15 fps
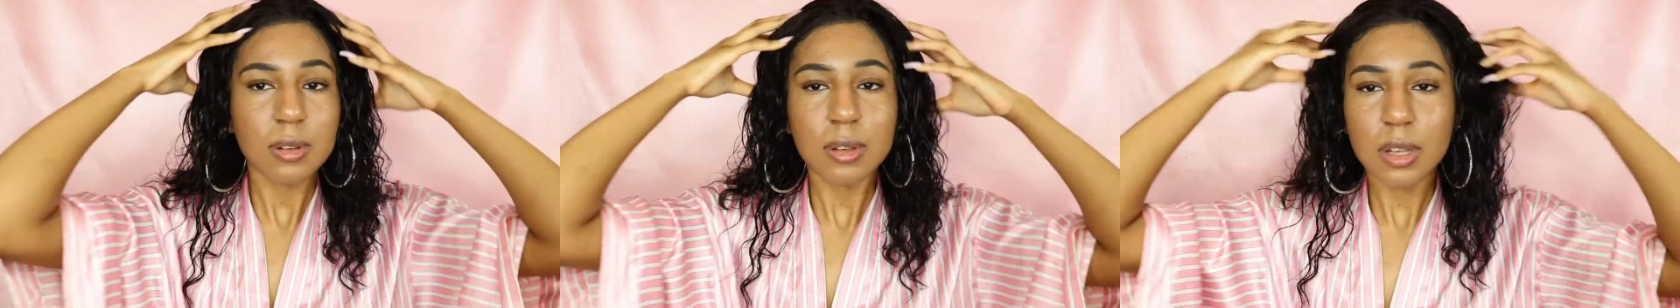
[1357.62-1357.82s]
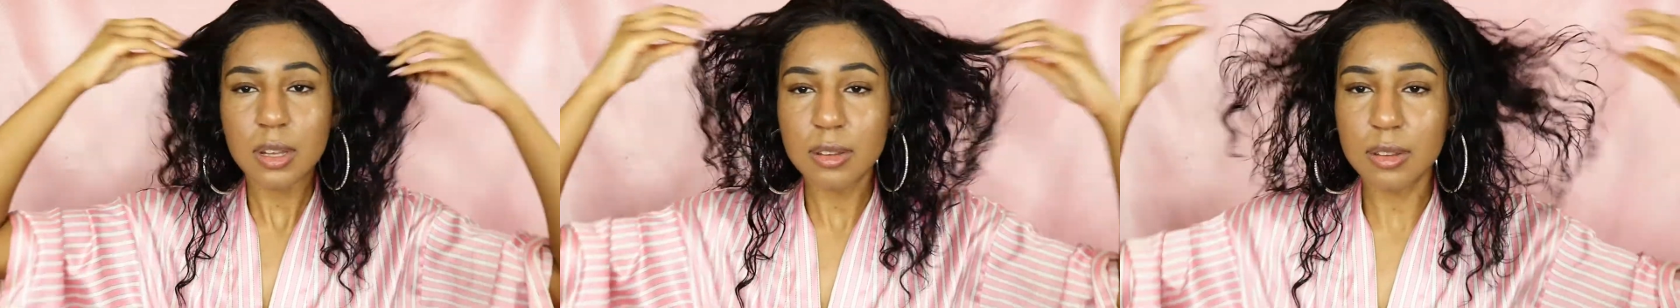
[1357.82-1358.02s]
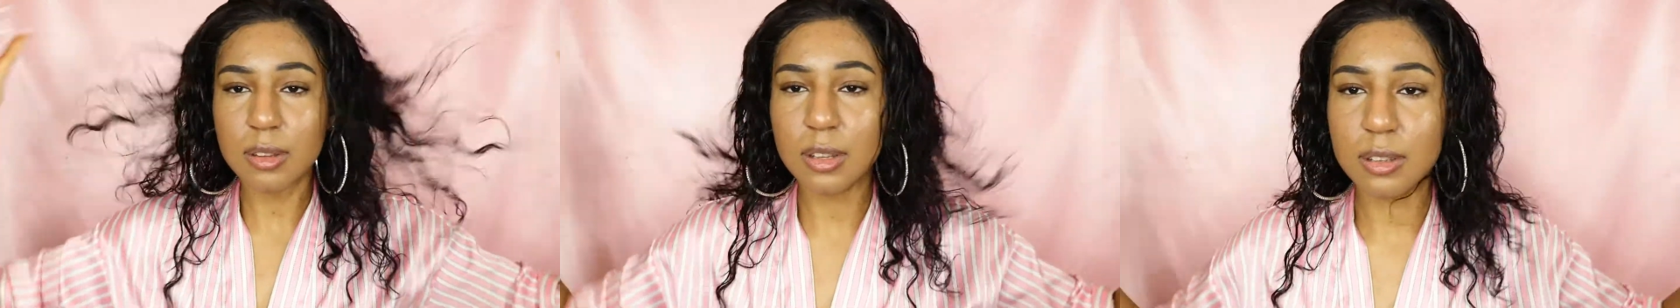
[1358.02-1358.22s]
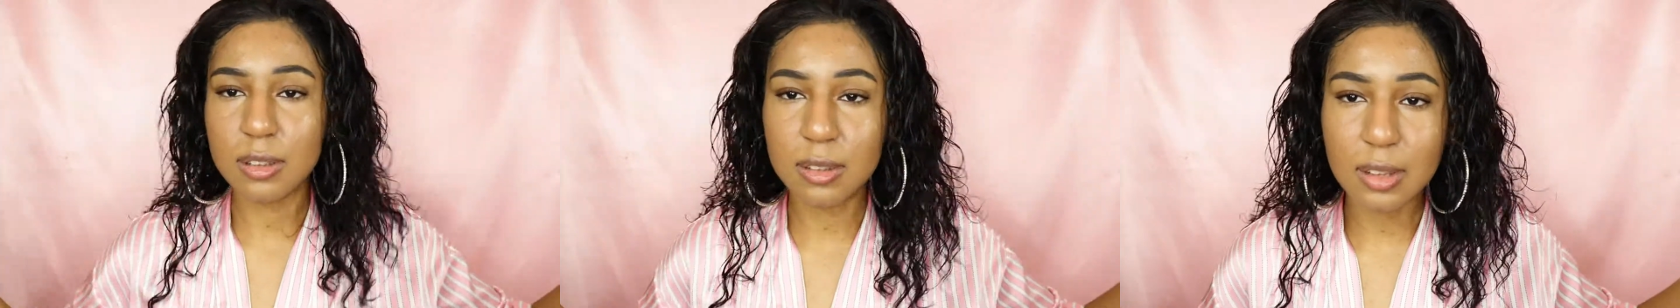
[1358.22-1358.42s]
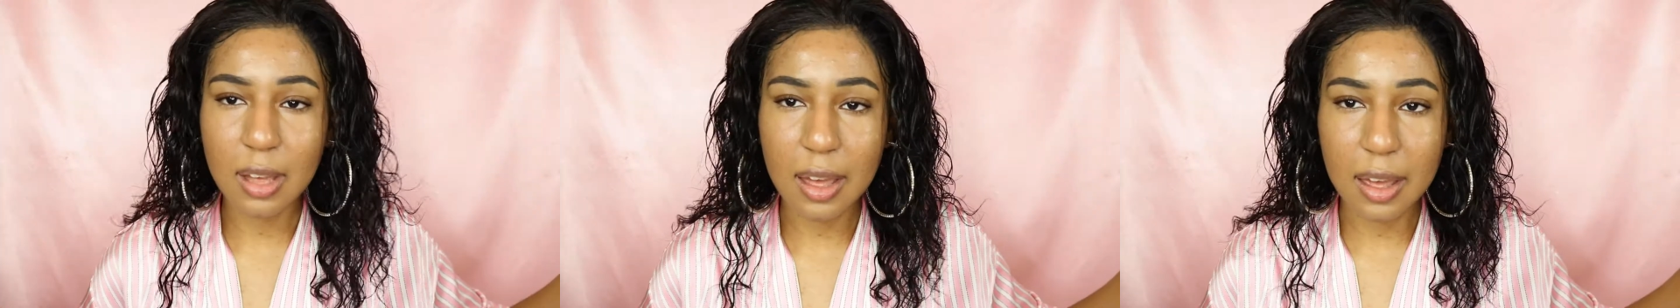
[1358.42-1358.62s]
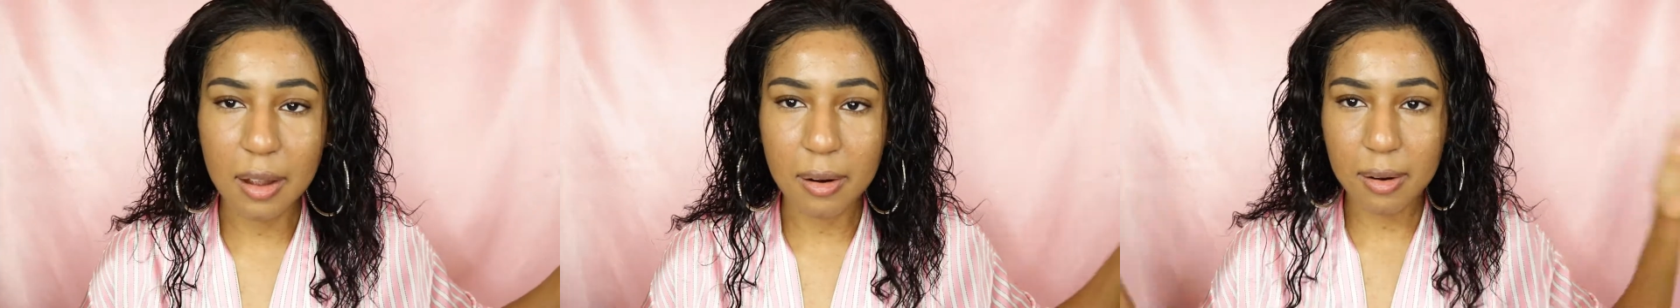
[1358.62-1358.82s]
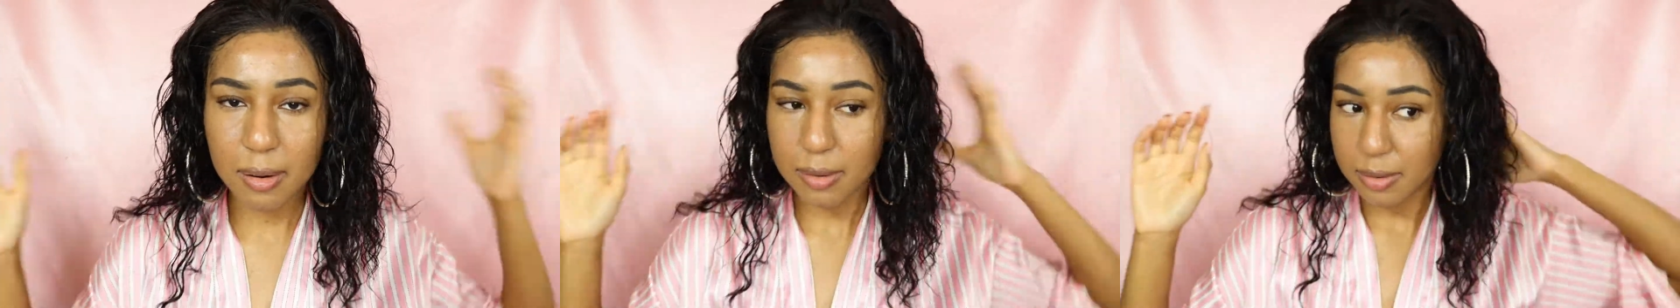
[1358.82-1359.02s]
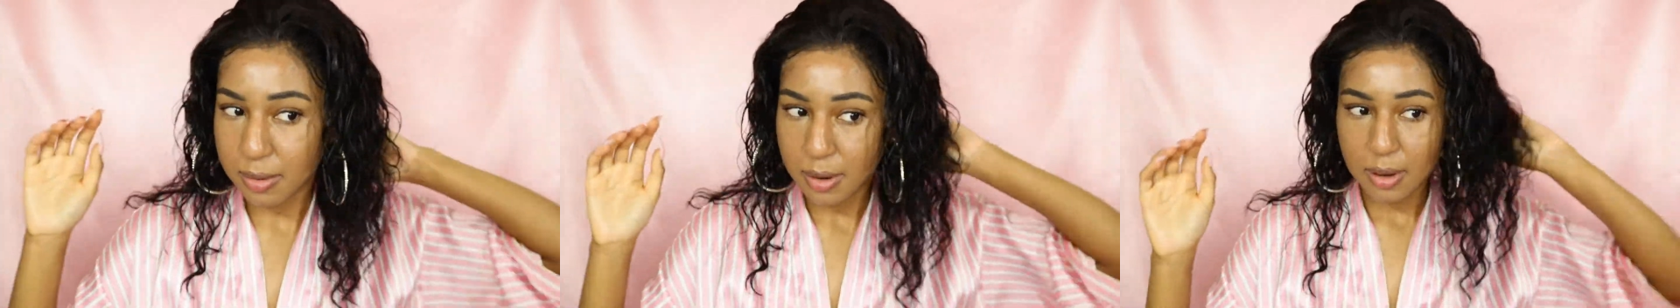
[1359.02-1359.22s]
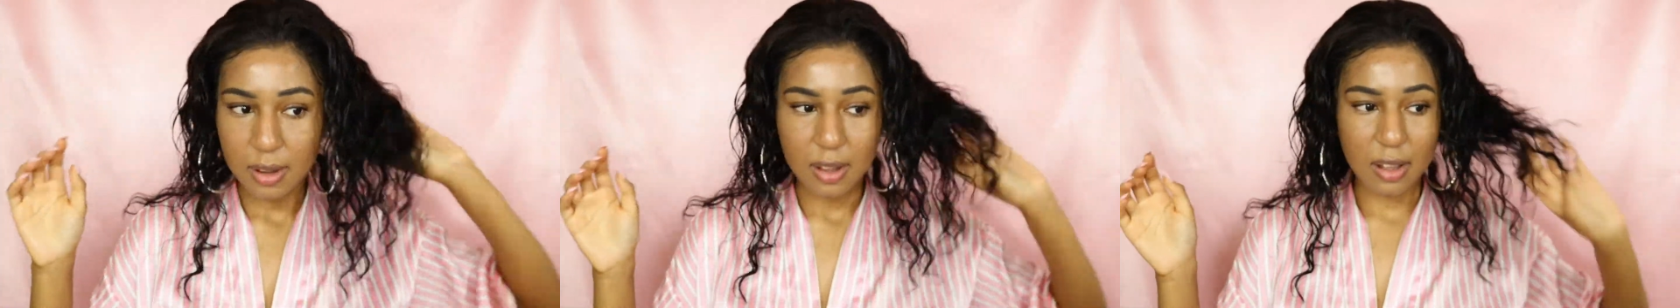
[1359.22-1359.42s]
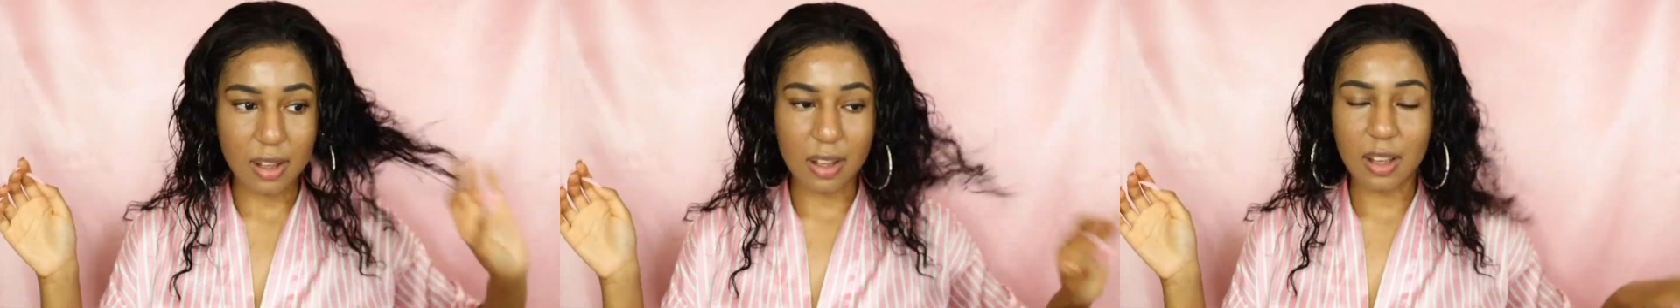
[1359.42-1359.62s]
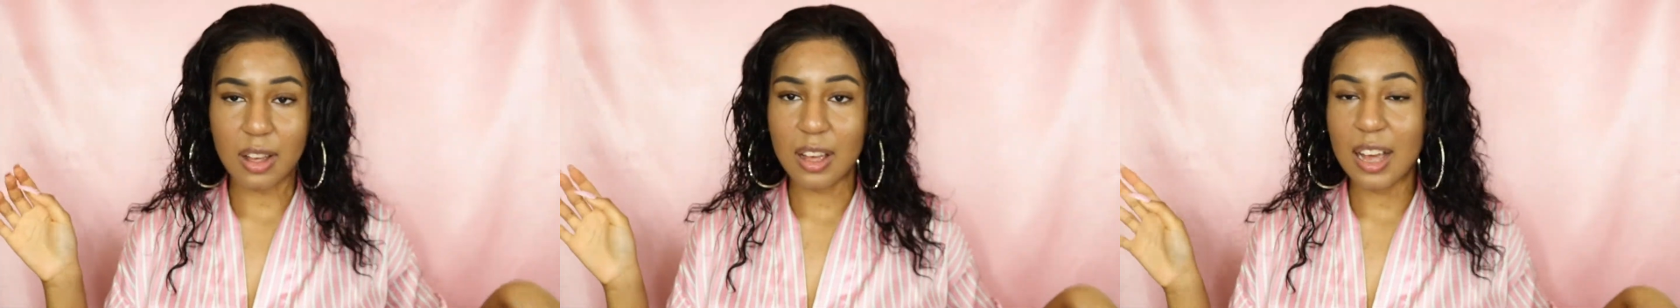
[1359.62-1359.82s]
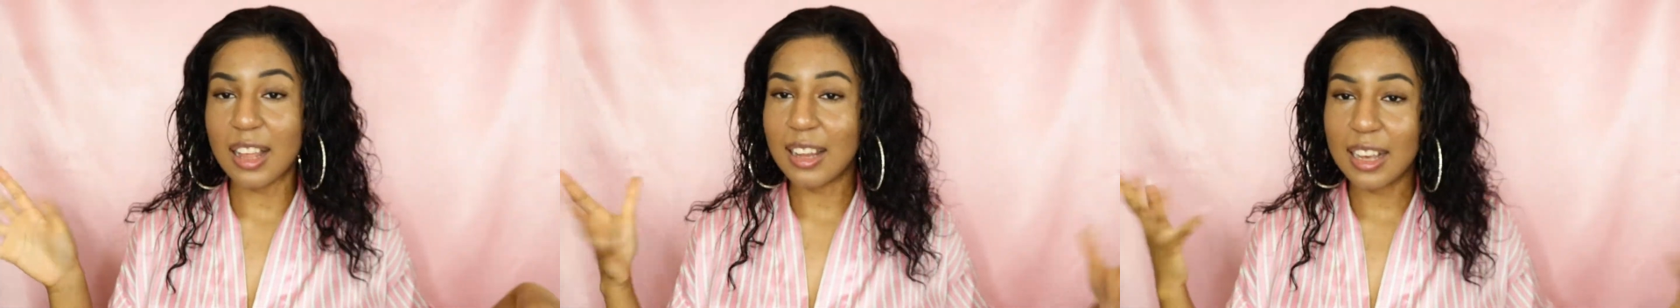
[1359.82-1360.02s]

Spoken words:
Okay, so this is the hair. I